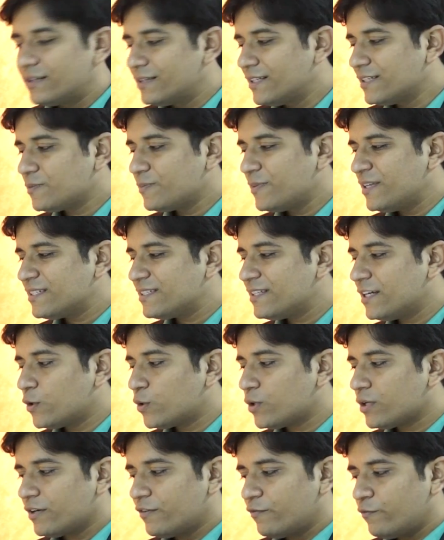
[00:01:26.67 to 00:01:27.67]
This means
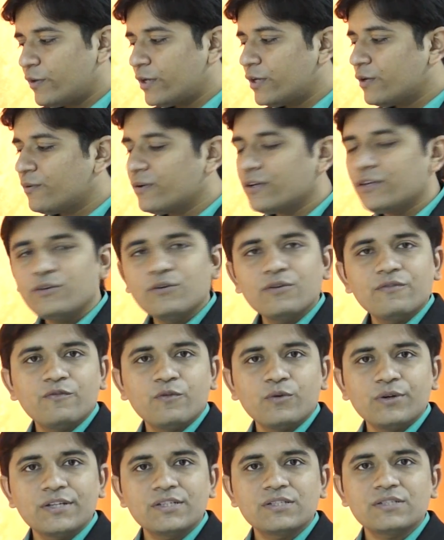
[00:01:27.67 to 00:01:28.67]
that whenever your
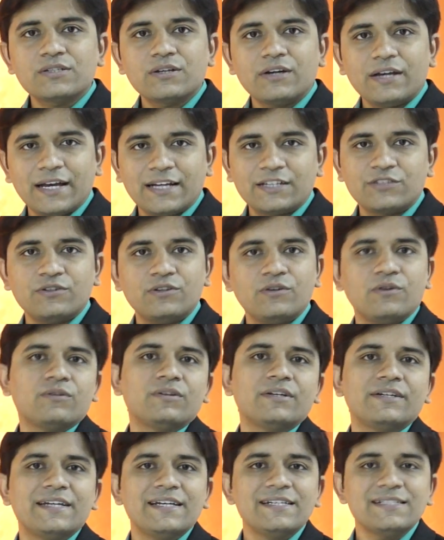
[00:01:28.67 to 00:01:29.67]
phone is actually
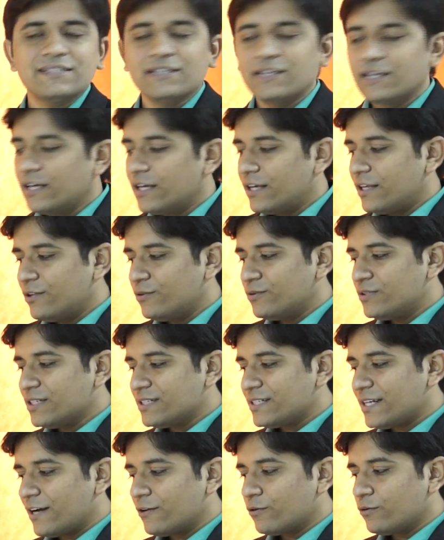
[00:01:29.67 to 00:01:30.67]
on the desk, you
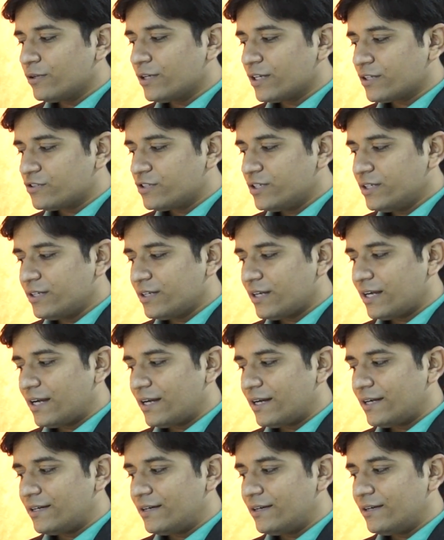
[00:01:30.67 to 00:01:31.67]
just have to touch it,
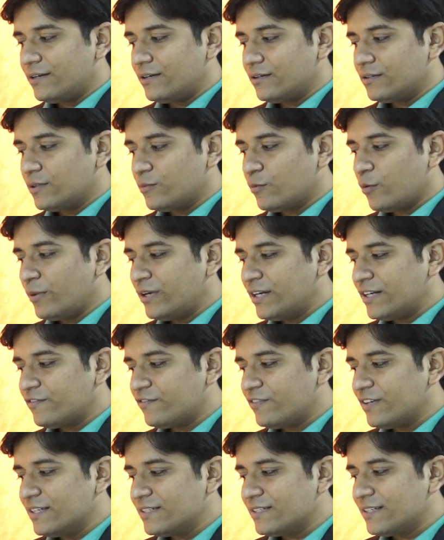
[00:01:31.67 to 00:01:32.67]
and the moment it
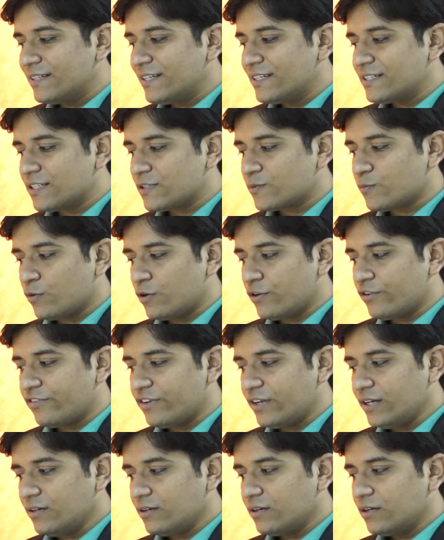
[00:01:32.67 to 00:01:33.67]
feels that there is a small
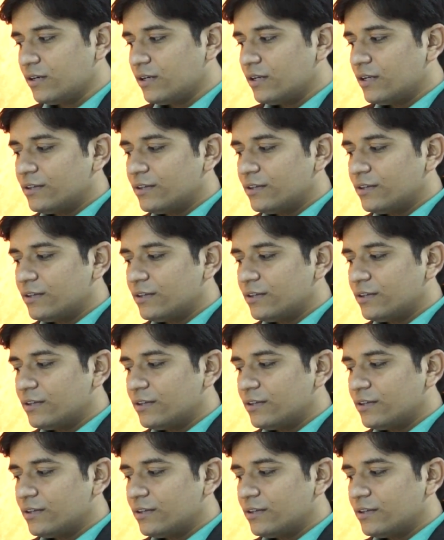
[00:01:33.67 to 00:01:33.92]
shake,